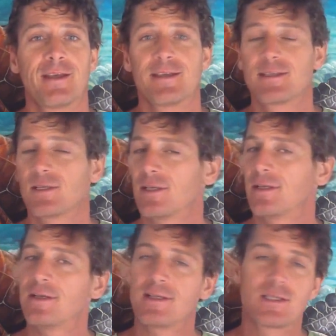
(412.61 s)
It's
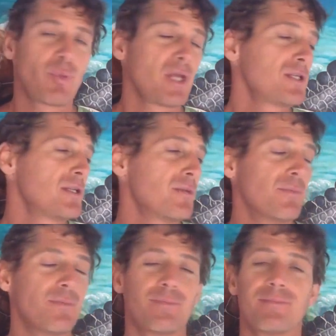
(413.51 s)
a pendulum.
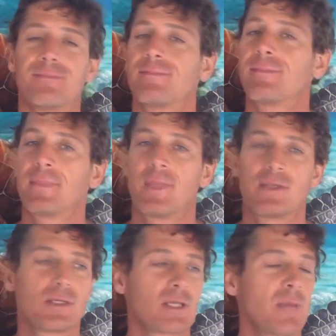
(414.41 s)
It
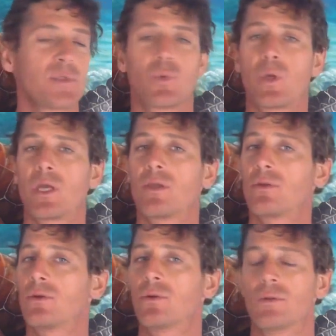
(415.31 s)
just keeps swinging
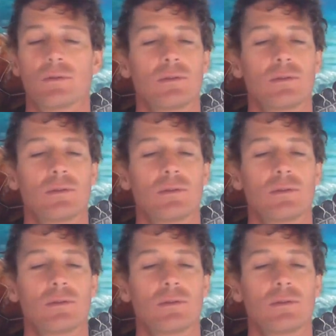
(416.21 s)
through